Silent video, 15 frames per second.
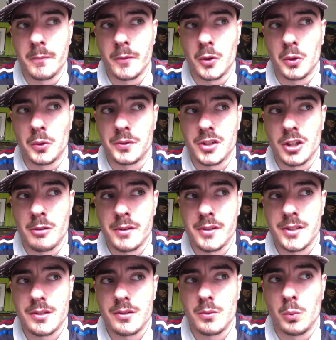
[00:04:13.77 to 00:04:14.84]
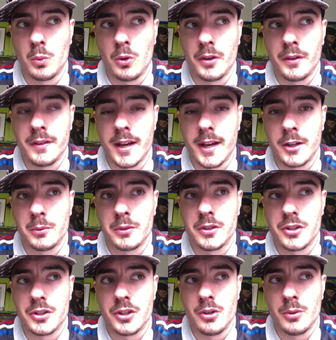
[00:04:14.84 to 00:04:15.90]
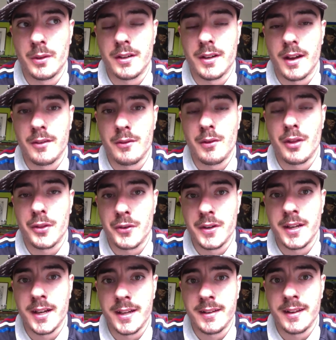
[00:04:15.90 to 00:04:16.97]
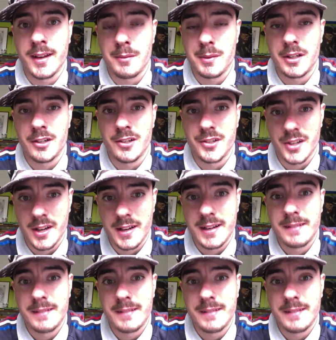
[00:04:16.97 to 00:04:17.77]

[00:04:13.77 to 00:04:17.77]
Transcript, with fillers: or Thomas 1, Edward 2, and Henry 3 in there because